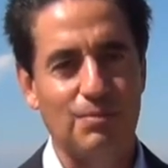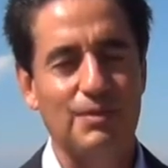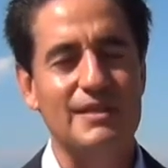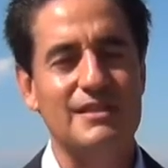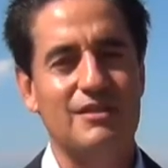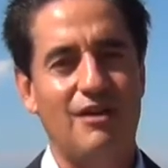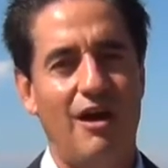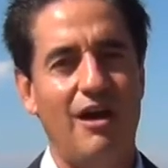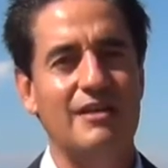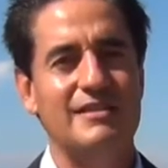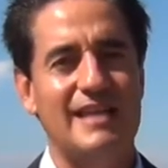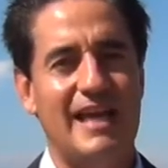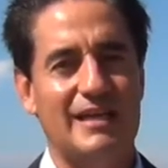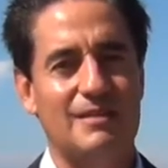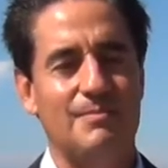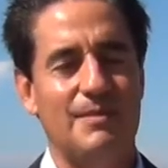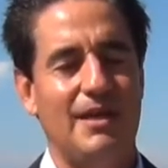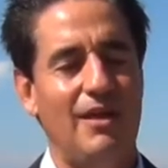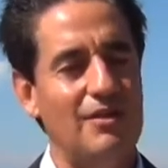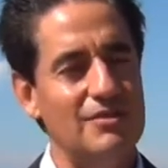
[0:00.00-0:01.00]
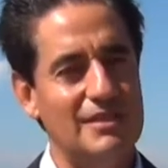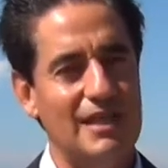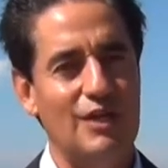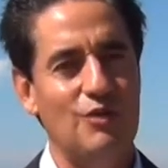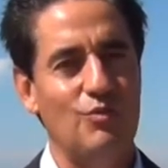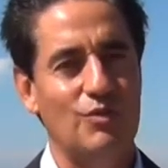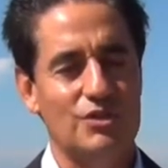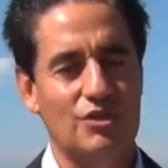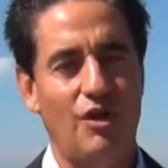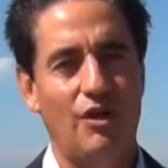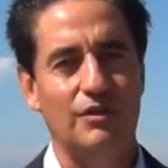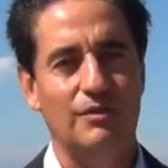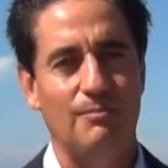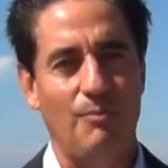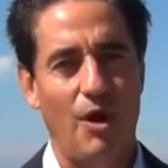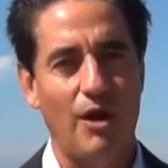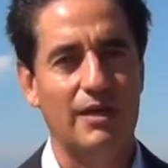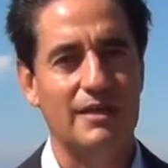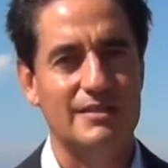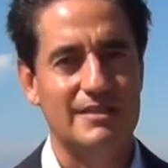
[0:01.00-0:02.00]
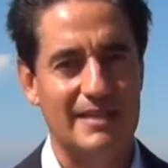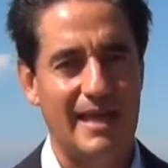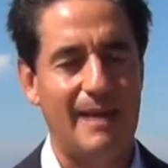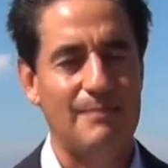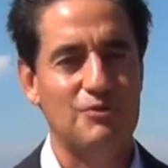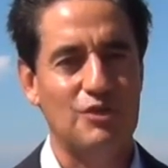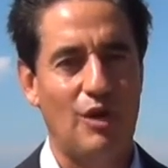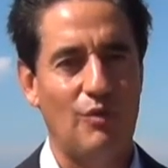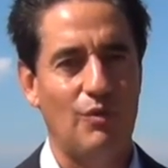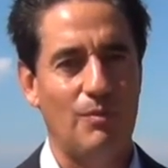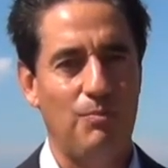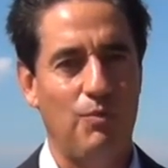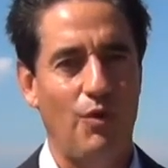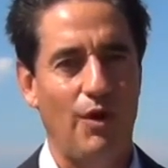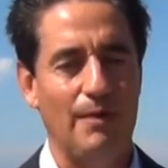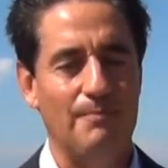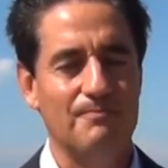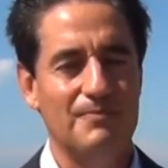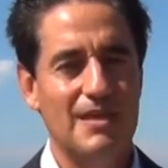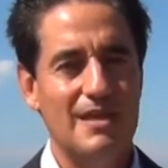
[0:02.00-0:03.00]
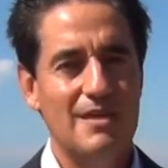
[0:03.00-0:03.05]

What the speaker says: please contact me and I'll send you what's called a market snapshot report.